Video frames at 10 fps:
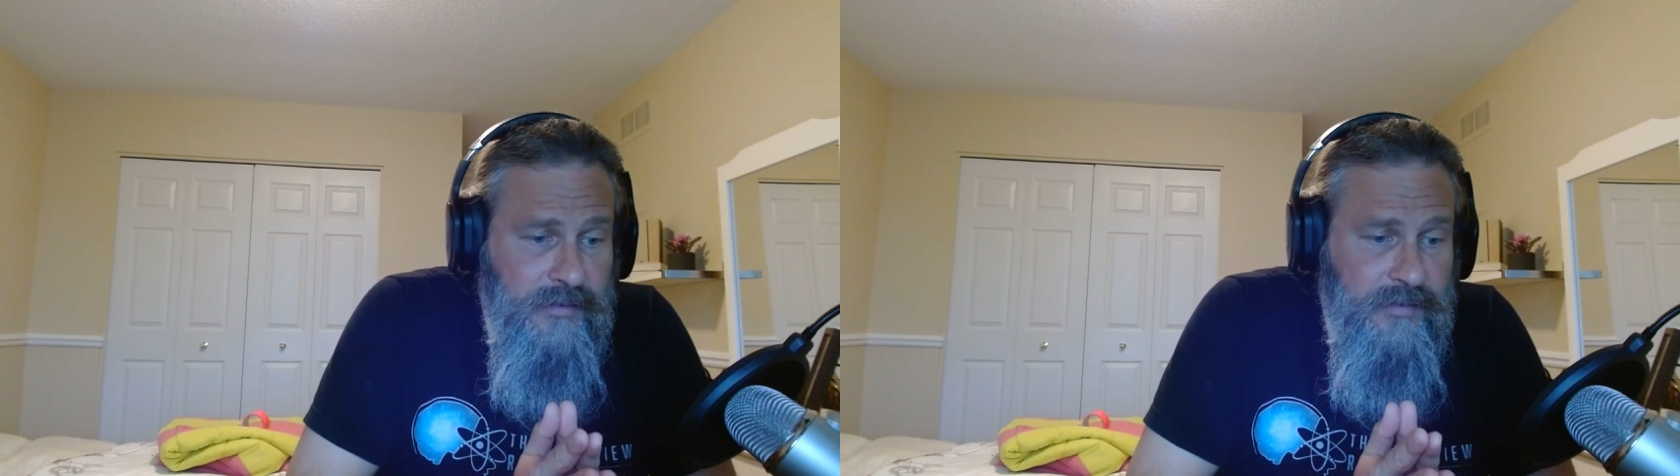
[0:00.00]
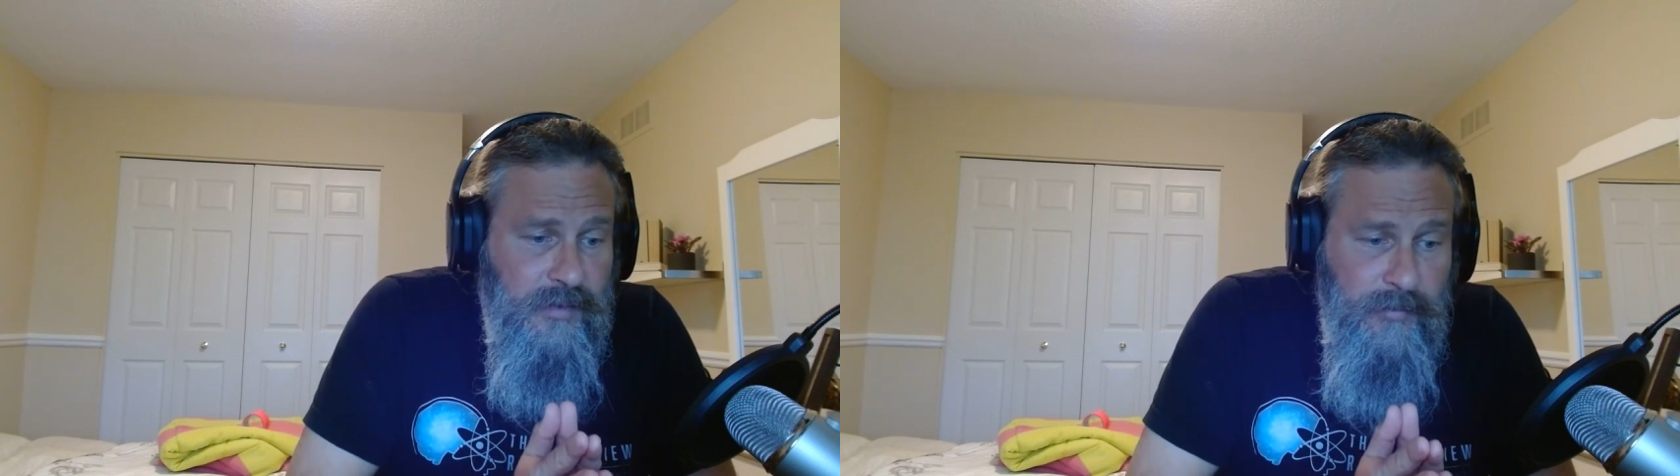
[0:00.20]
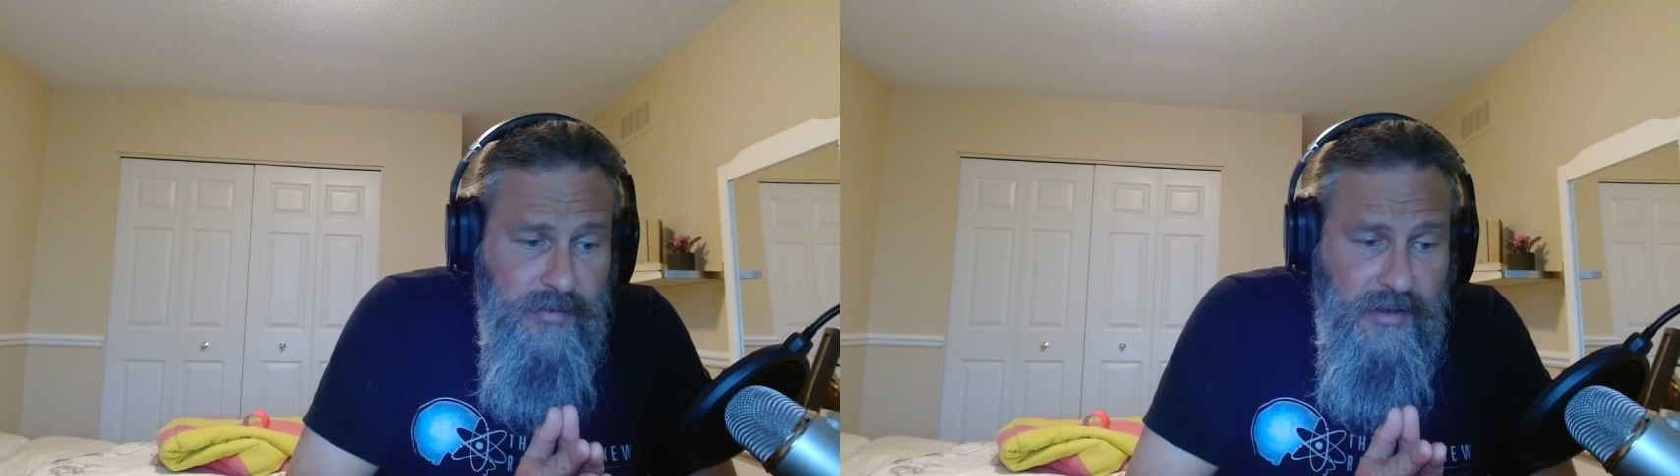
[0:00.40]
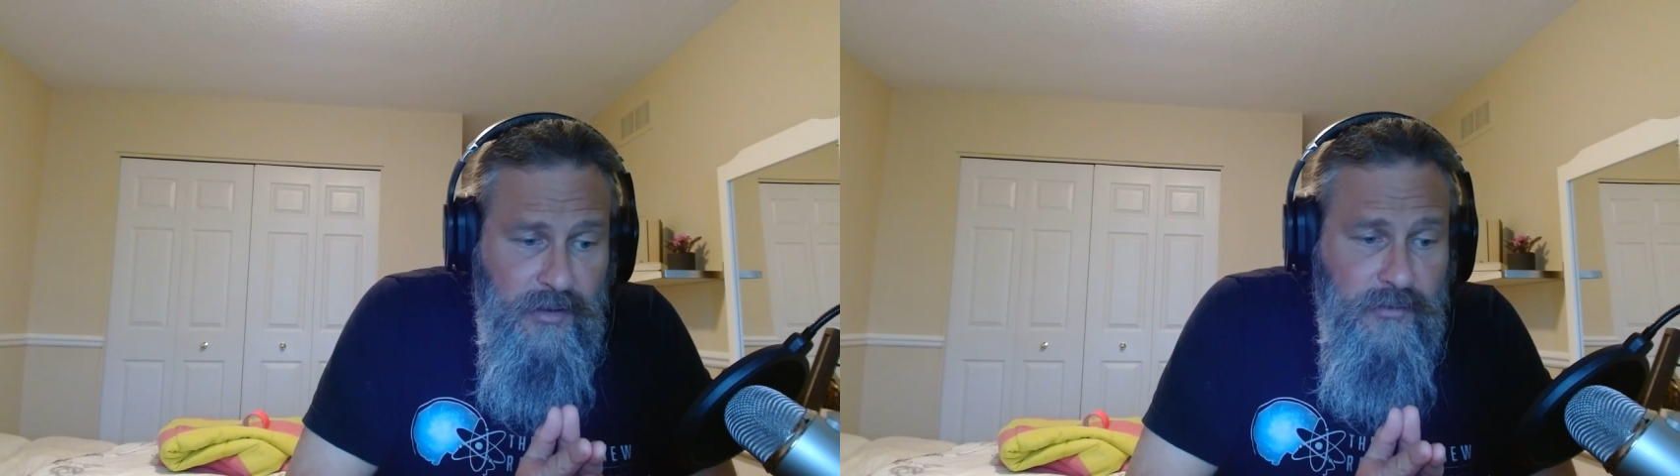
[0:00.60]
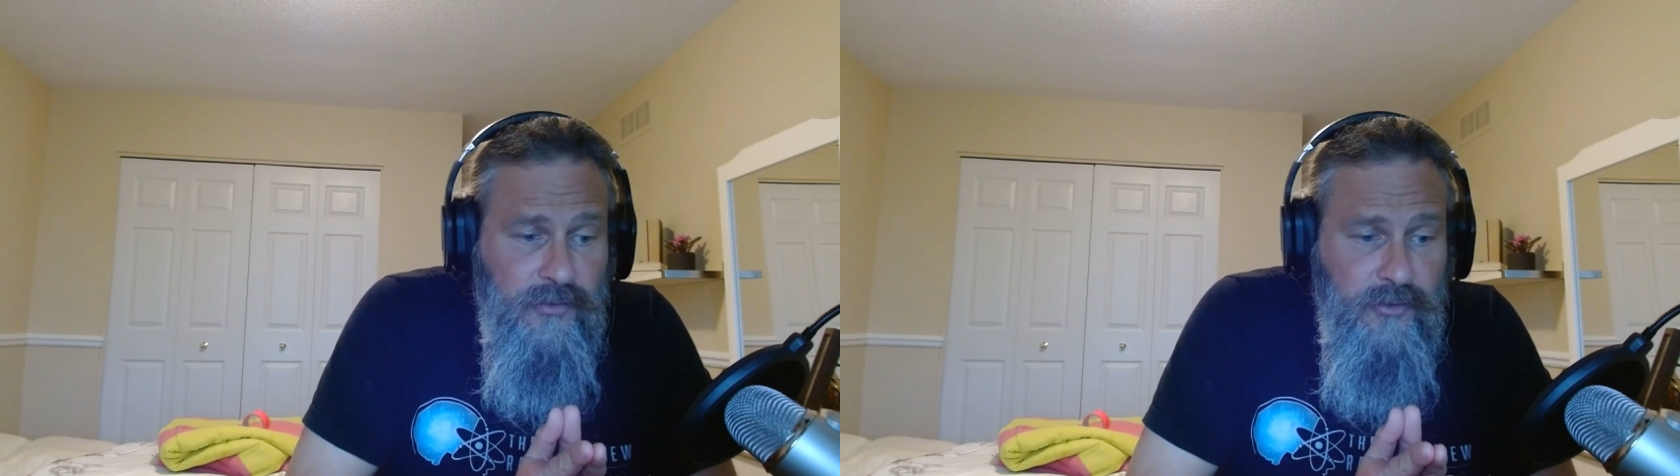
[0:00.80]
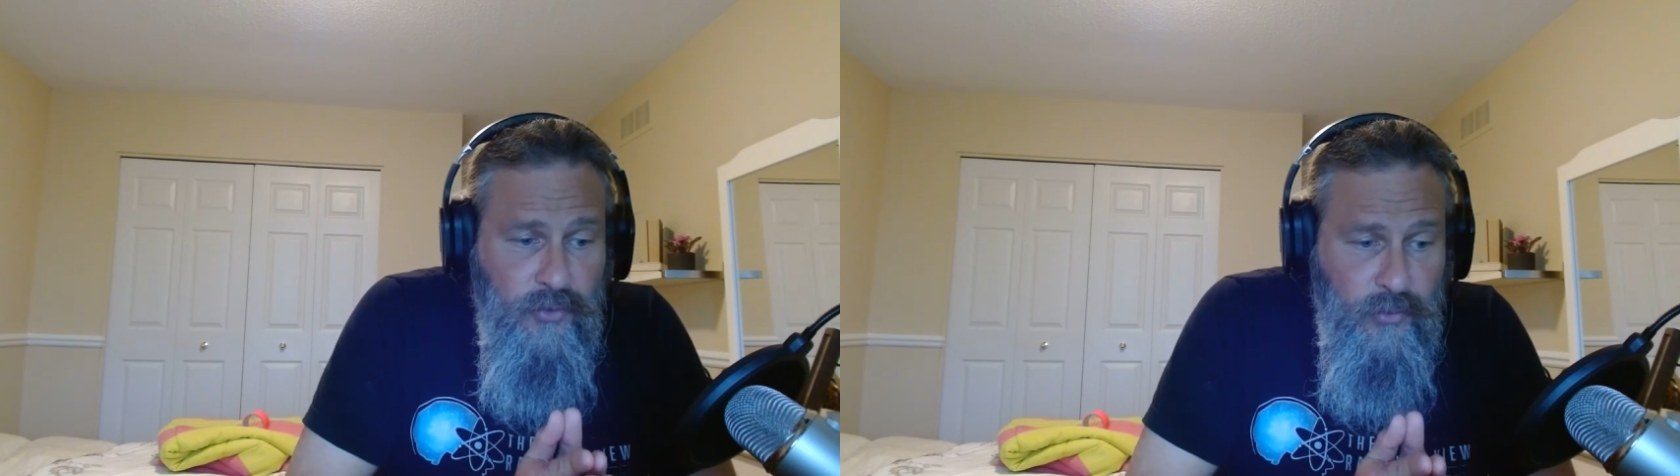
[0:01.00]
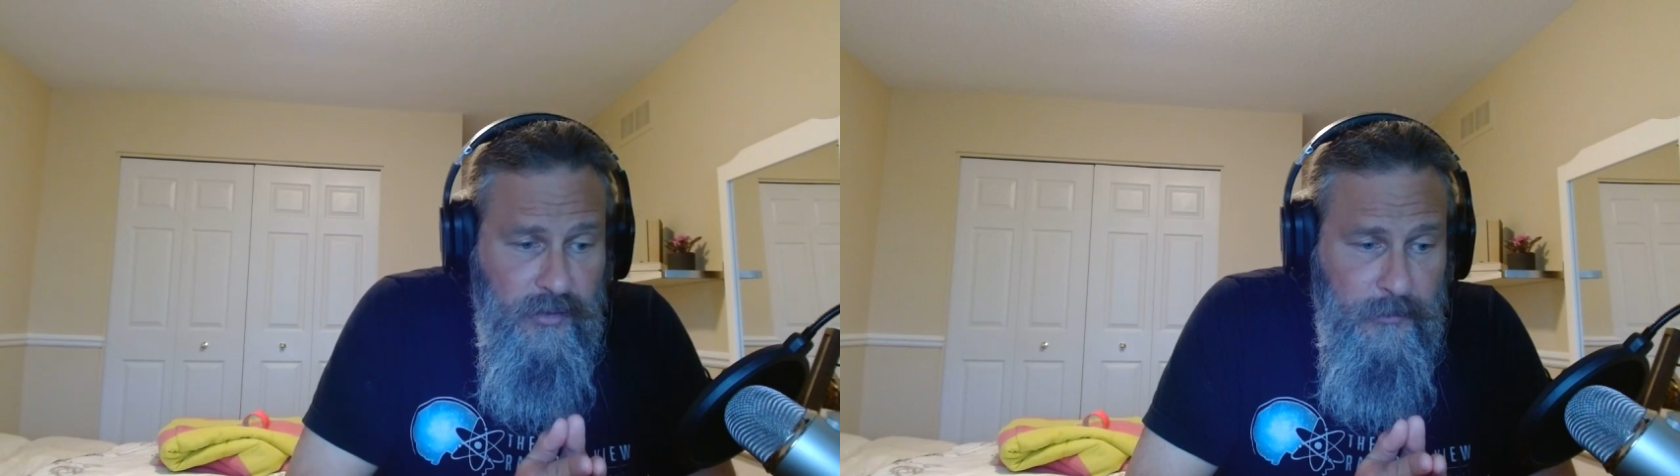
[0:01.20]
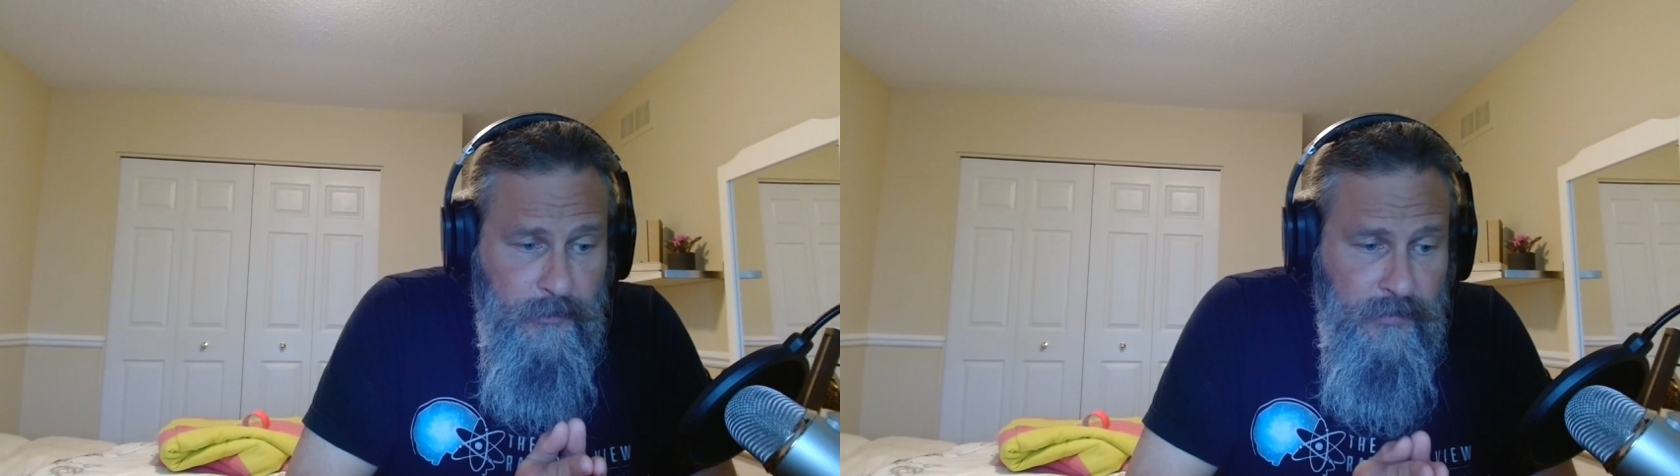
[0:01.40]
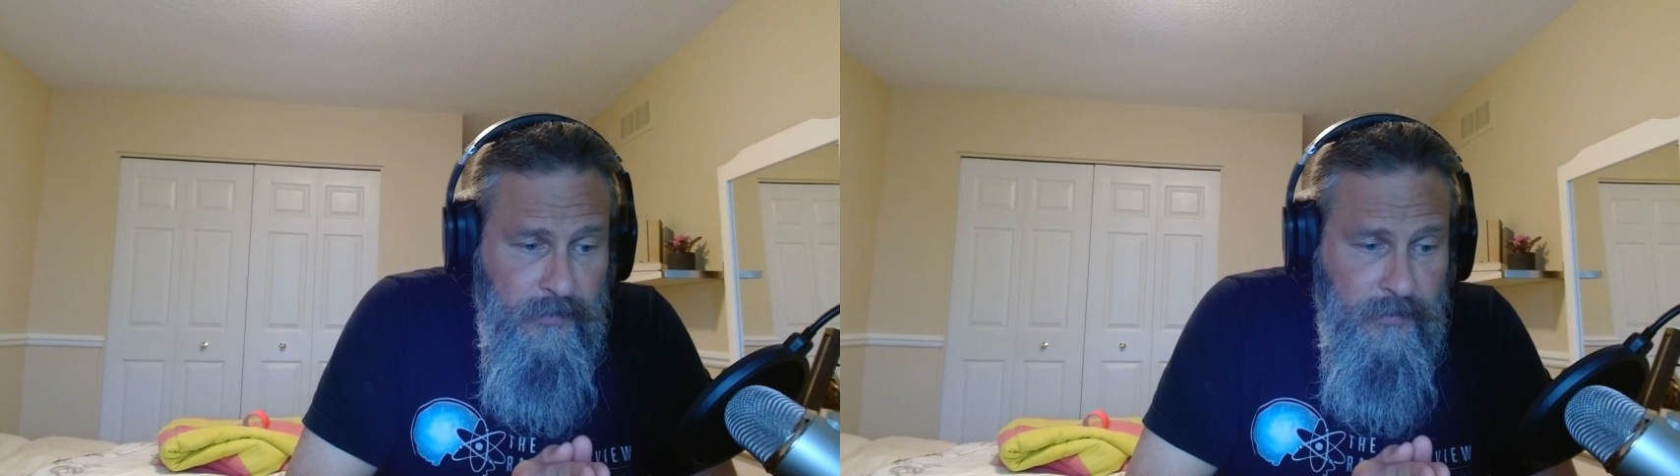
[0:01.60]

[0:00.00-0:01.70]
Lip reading: something else to it.